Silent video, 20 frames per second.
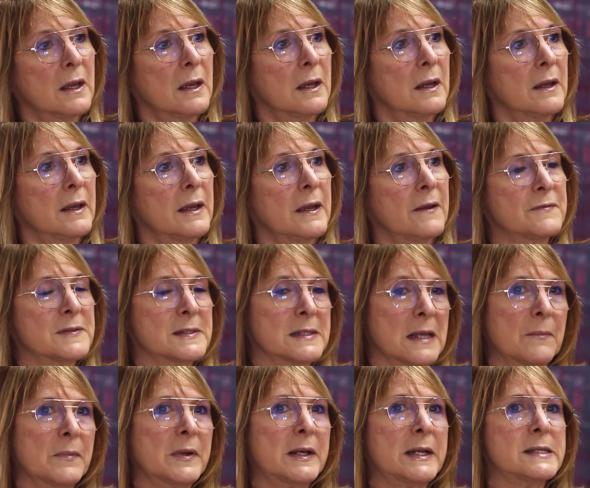Yeah. If
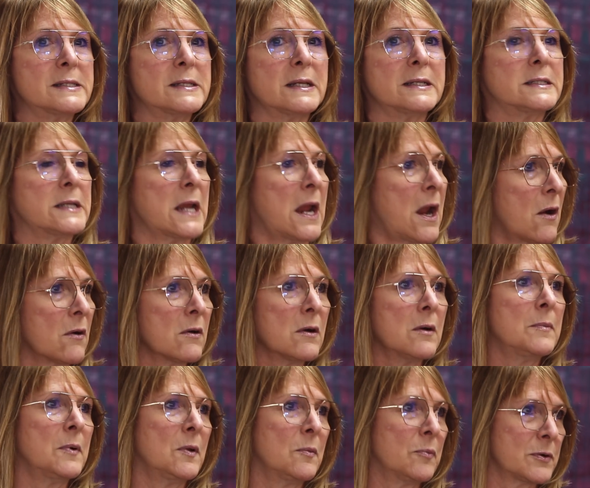someone is a
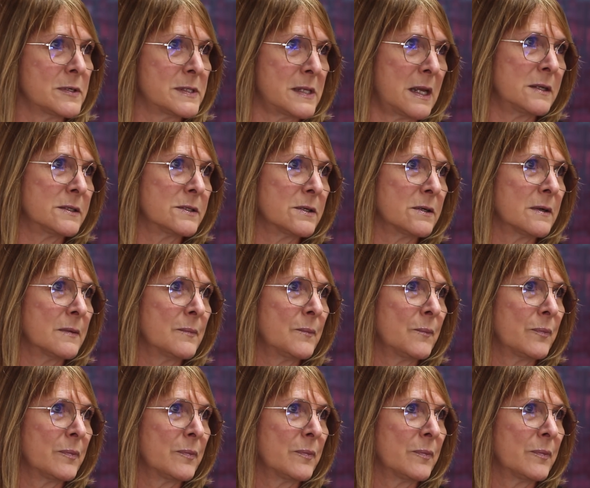terrible presenter,